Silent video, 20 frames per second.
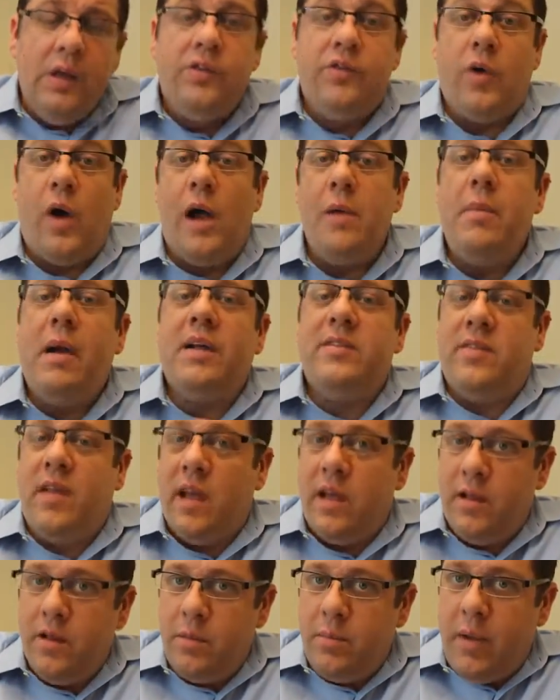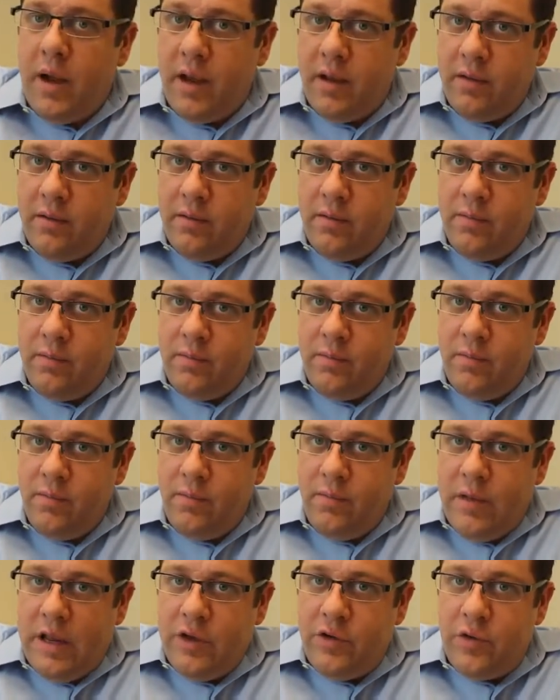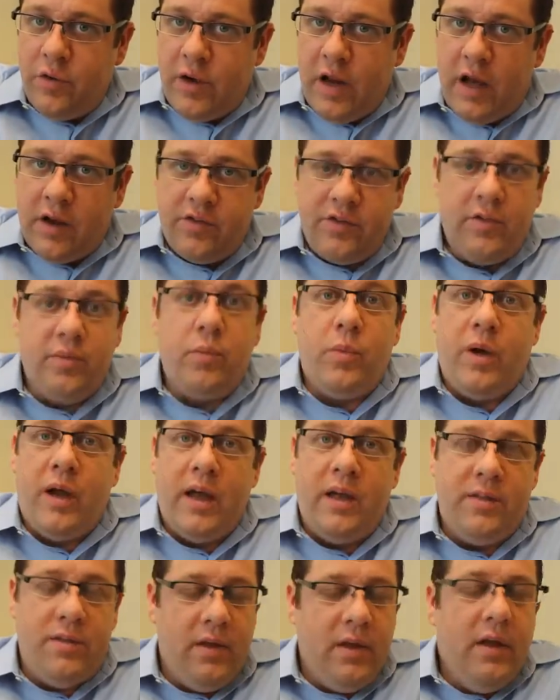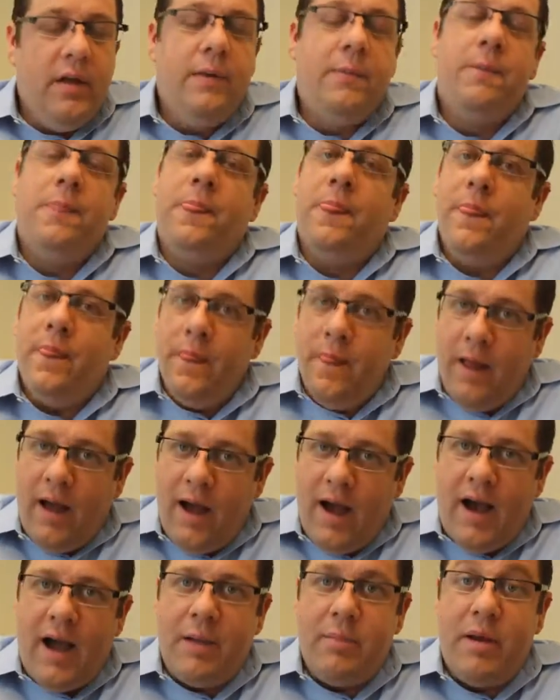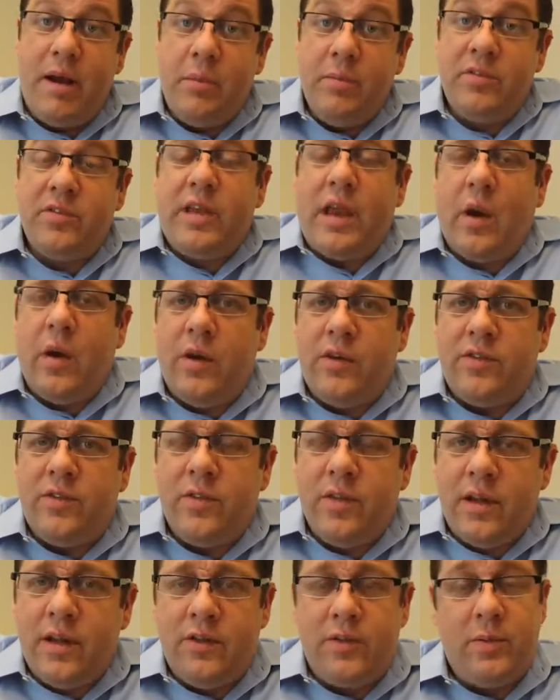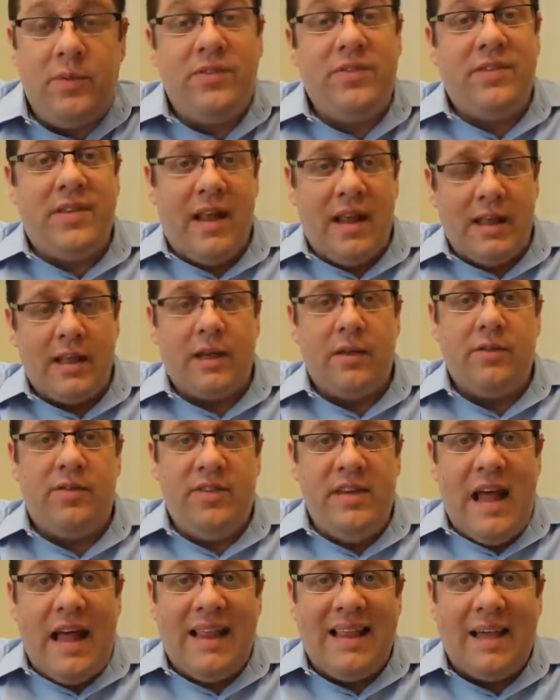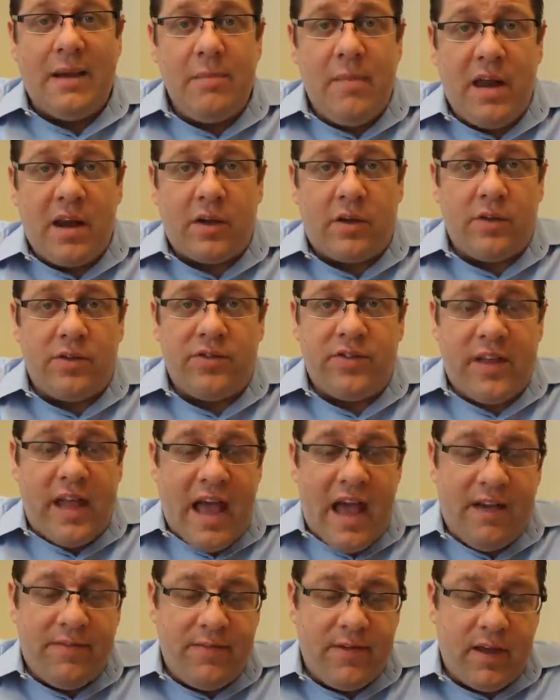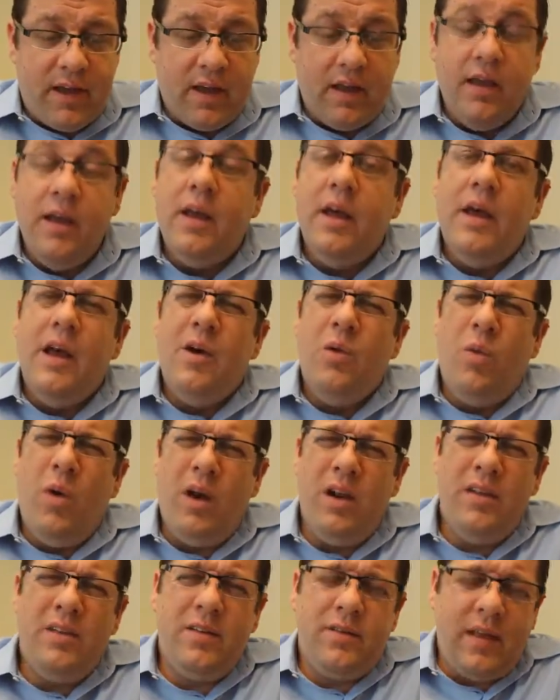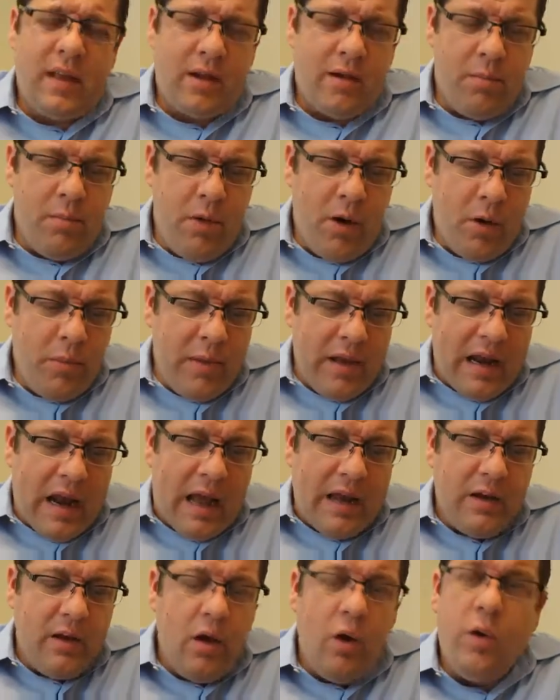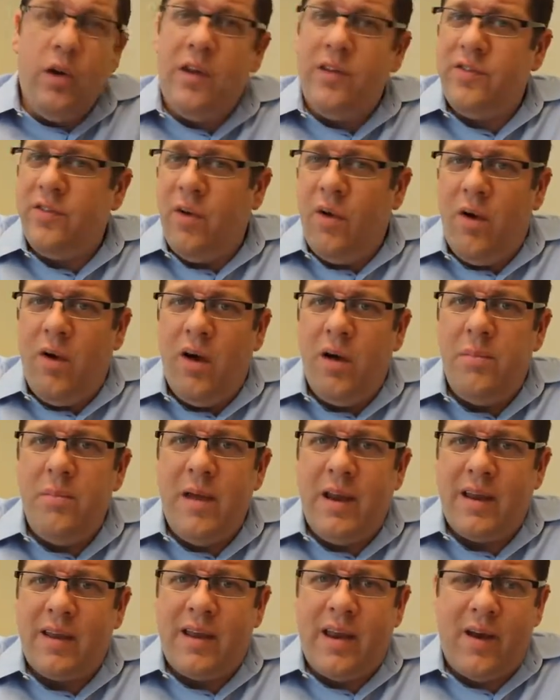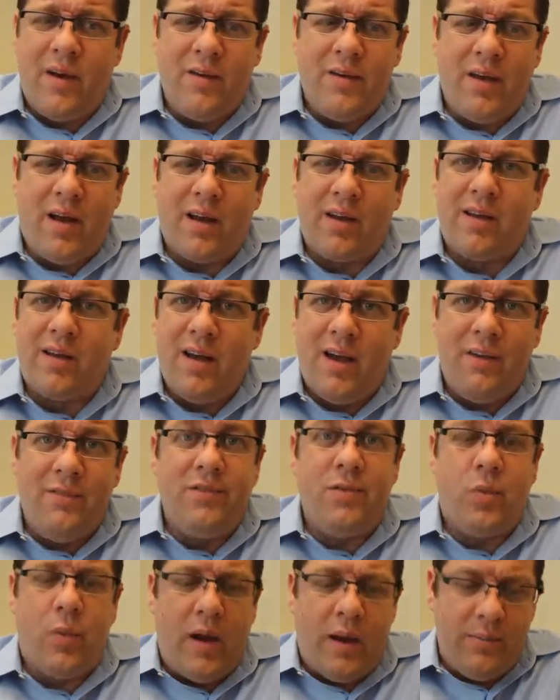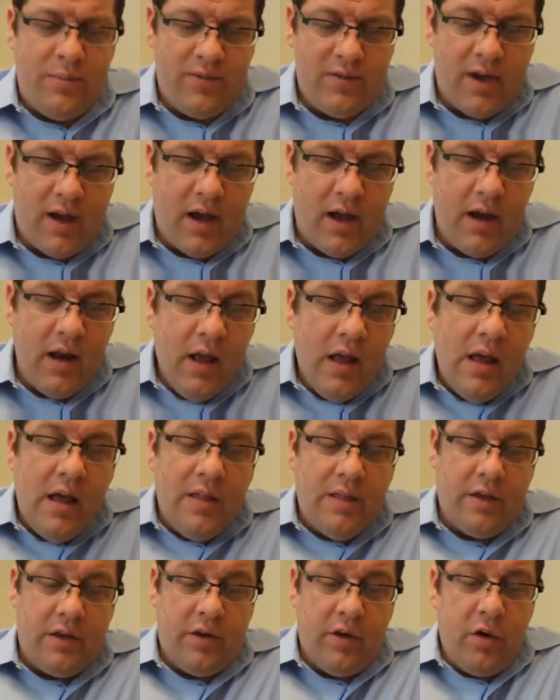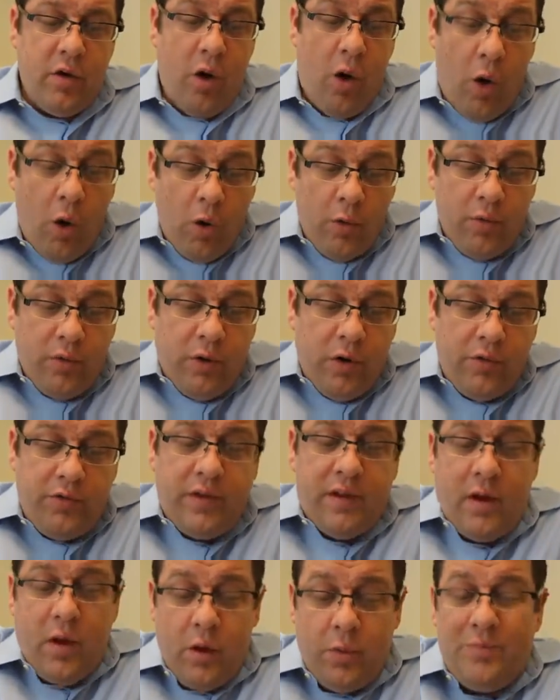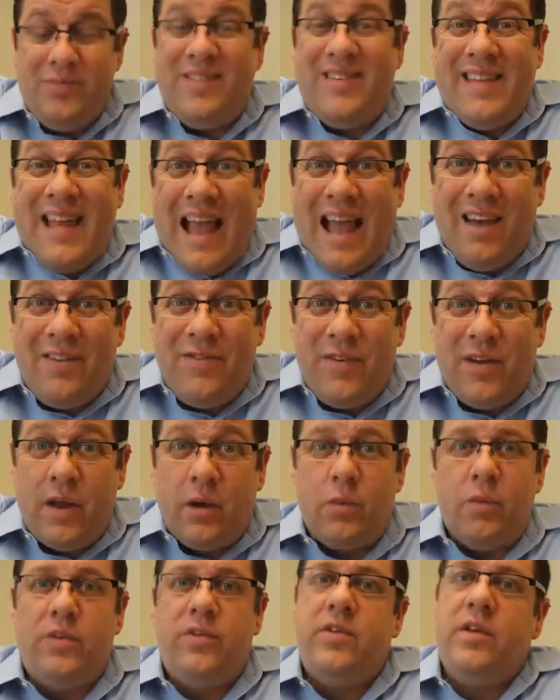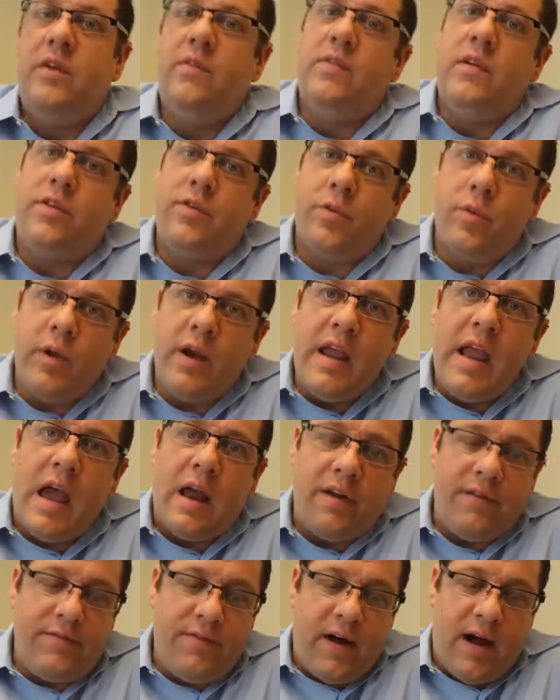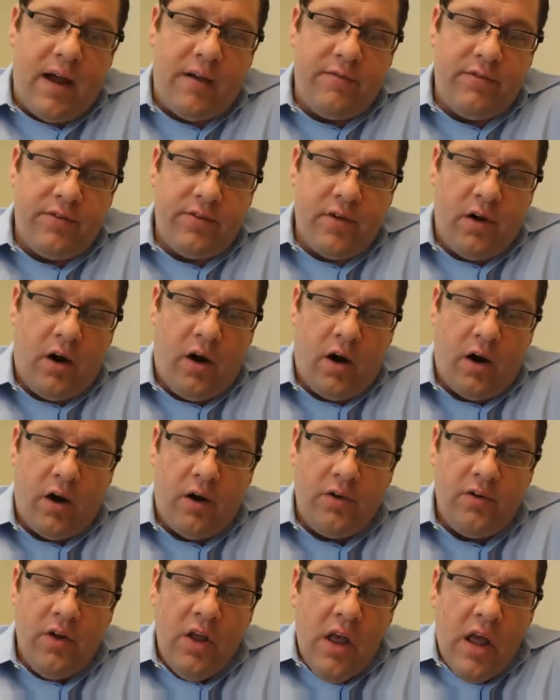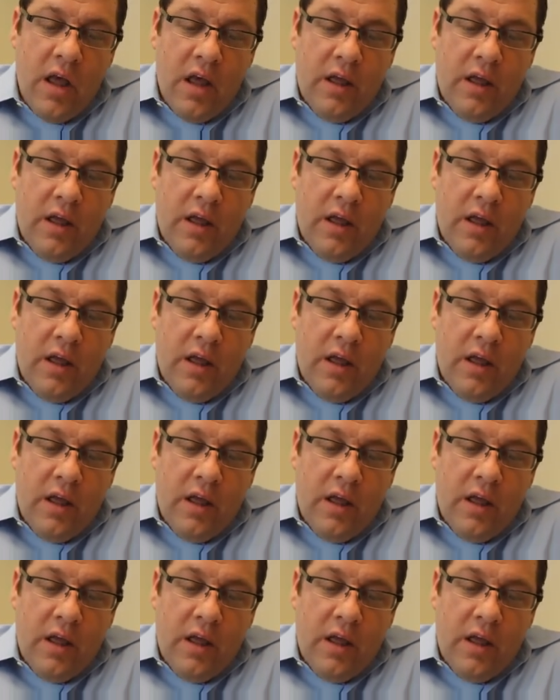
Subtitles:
So I might tailor my introduction with, hi, my name is Gerrit Salinas with Snelling Medical Staffing. Wanted to take a moment. I noticed on Medicare.gov's website that your nursing home staffing received a 3 out of 5 stars.